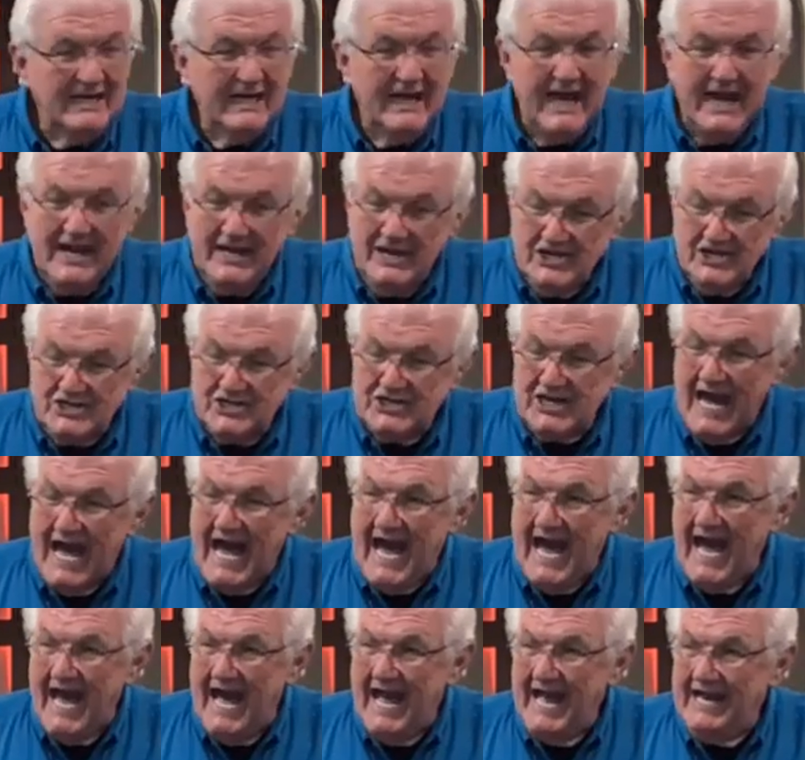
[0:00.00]
and
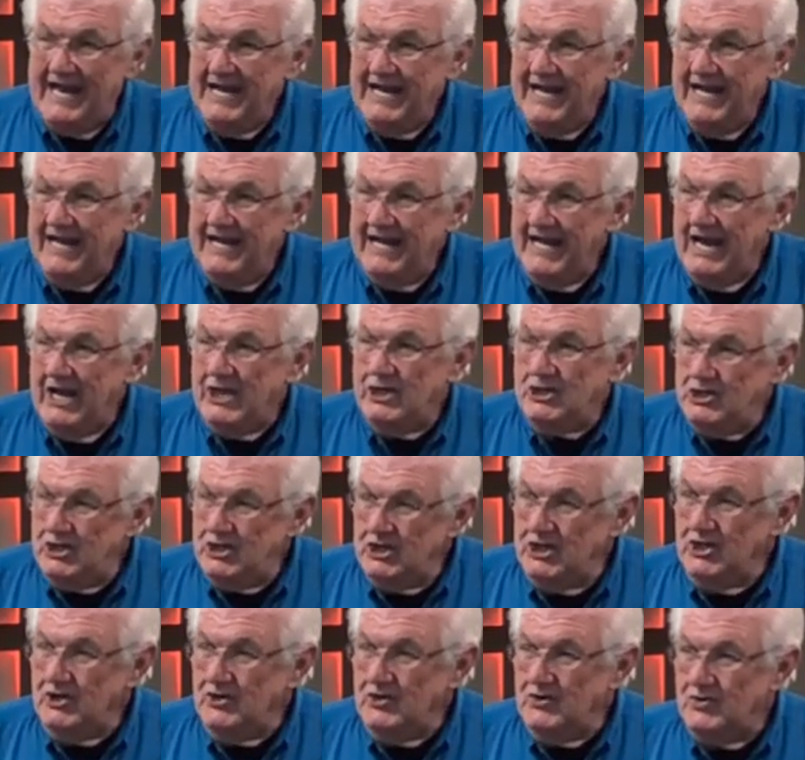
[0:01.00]
decide and
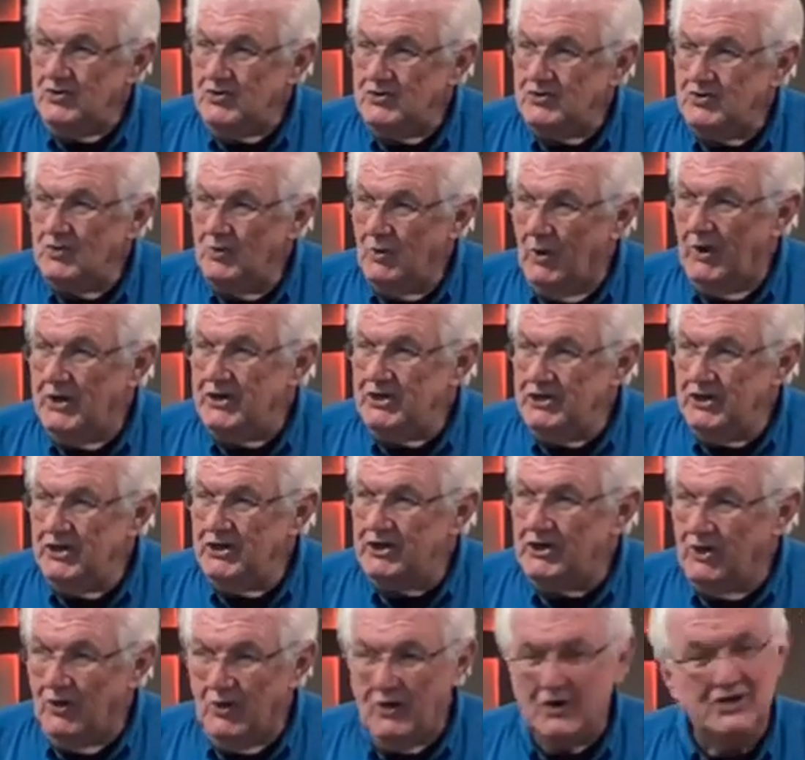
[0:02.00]
choose what you're
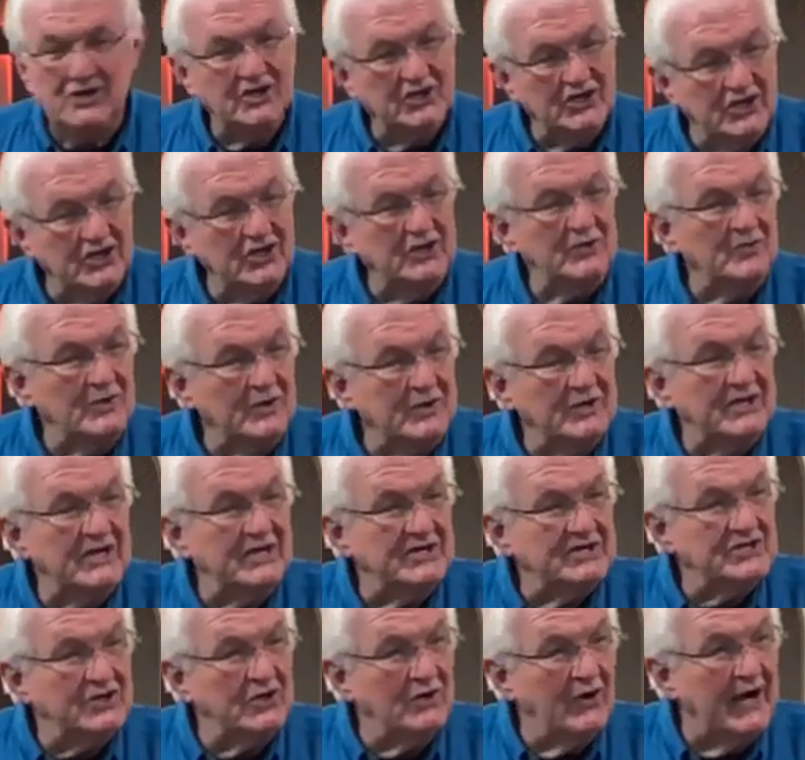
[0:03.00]
going to do with
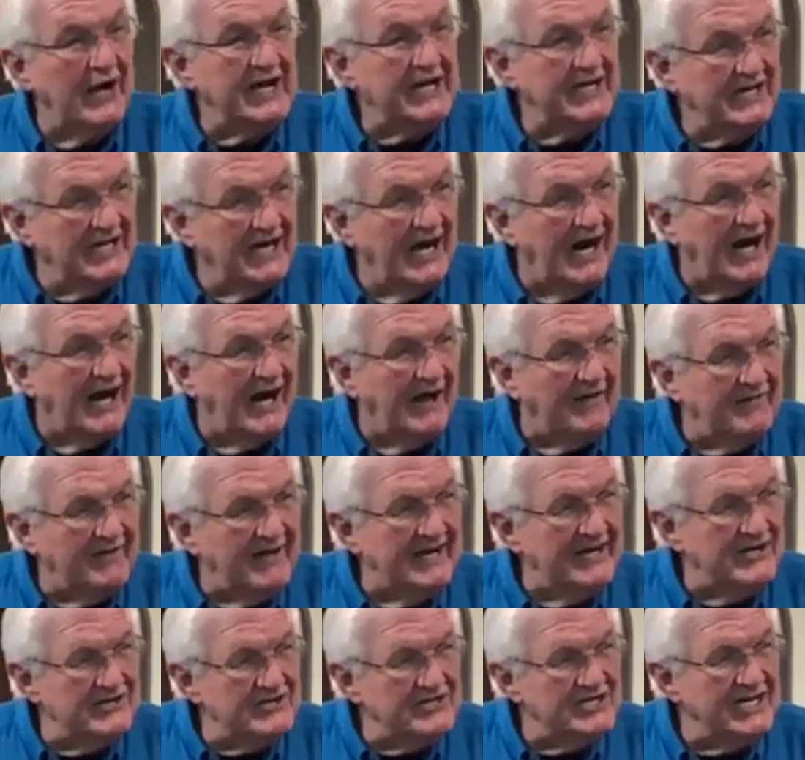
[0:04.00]
this great God
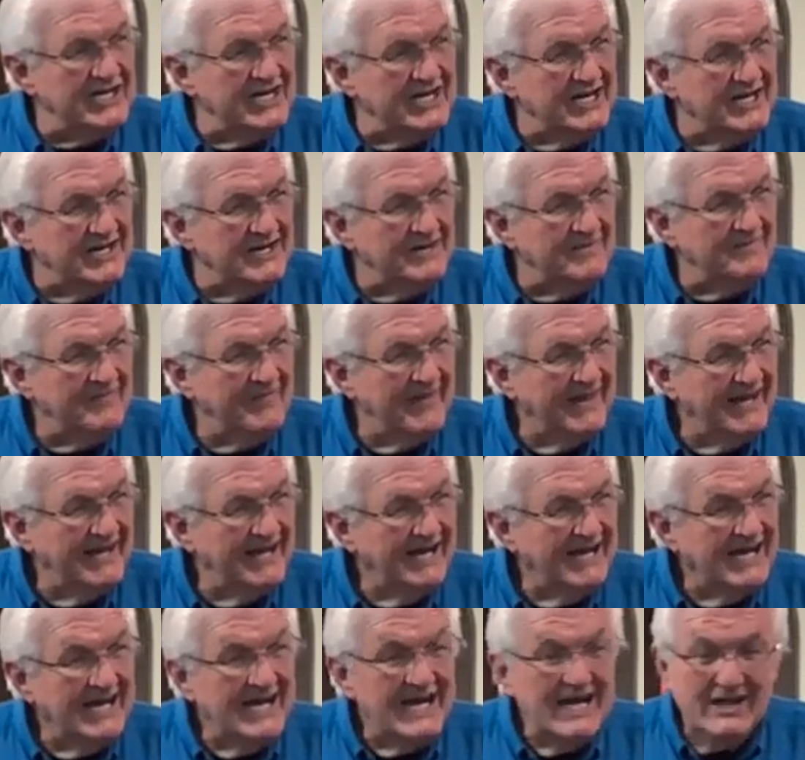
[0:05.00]
that is here.
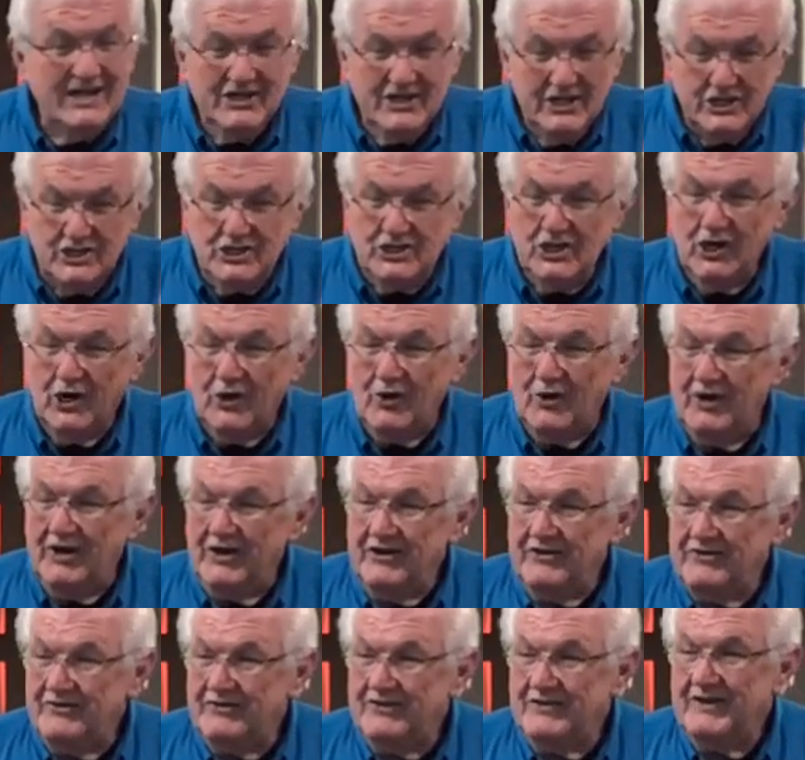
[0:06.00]
The
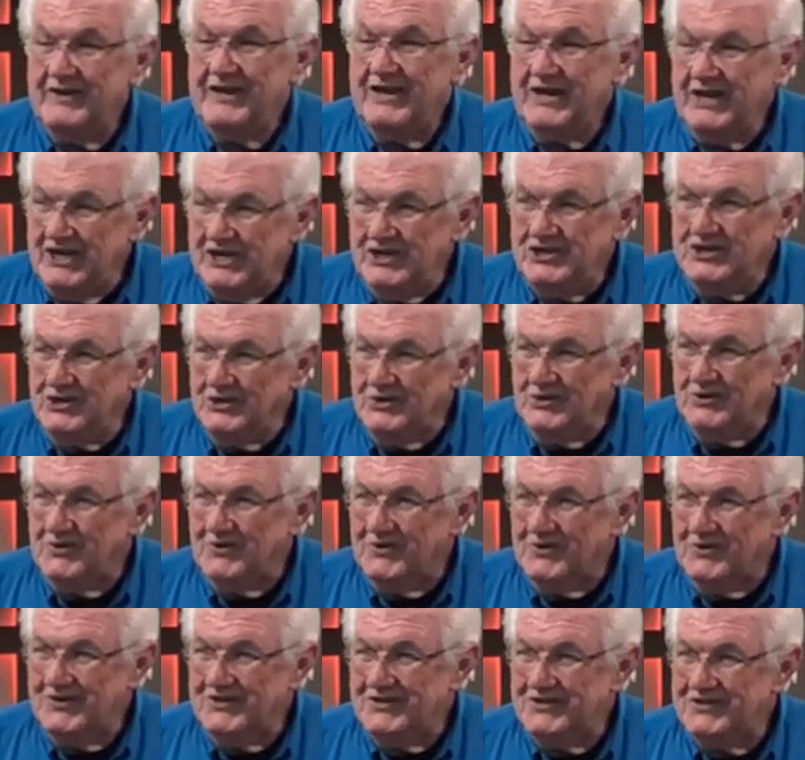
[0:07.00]
choice is
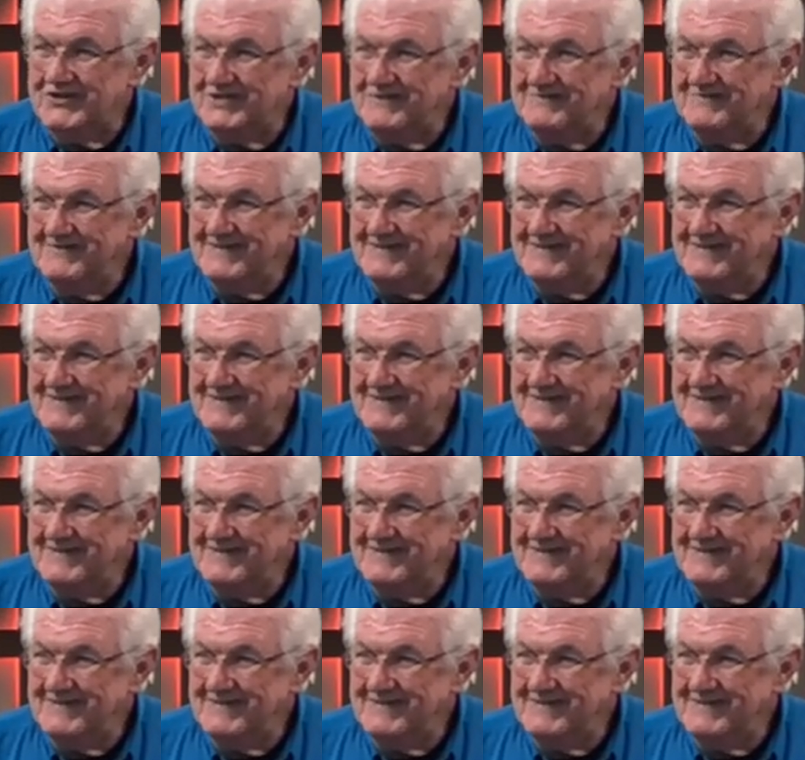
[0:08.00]
yours.